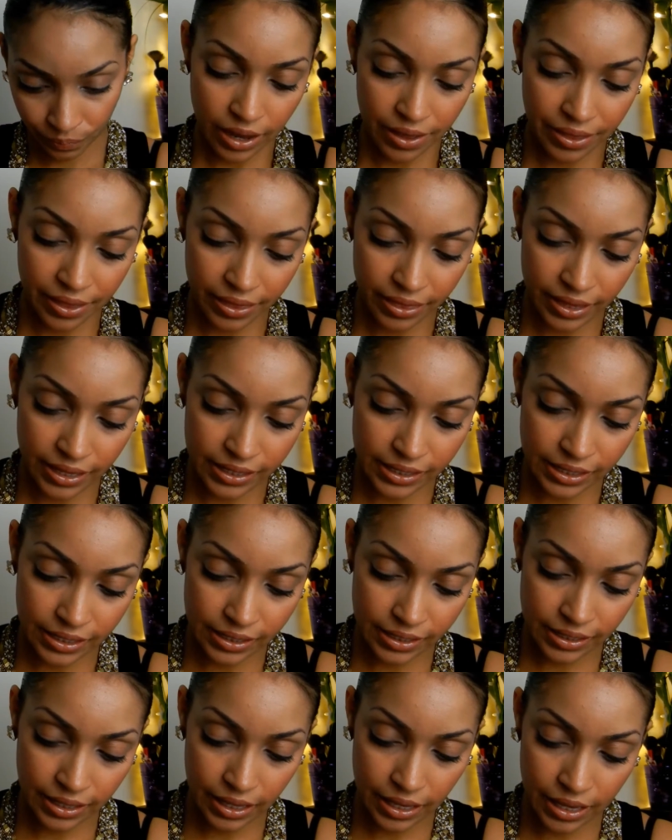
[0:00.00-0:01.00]
And then this
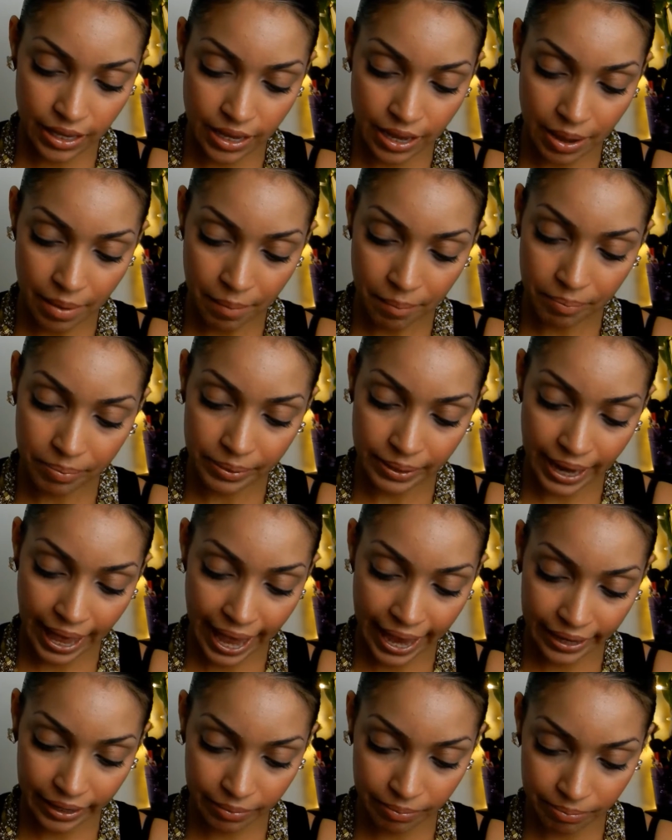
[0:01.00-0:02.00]
is the
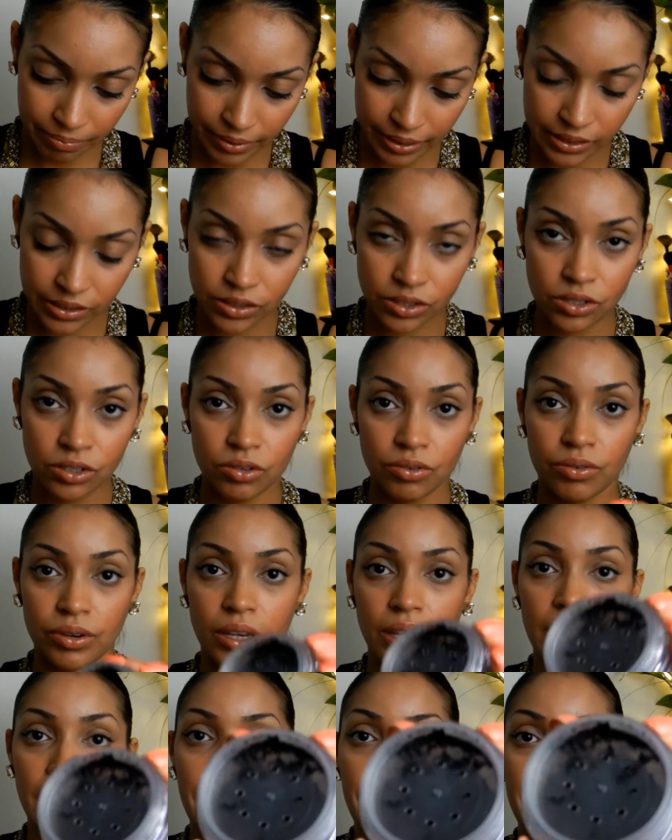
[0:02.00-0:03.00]
Black Mystery.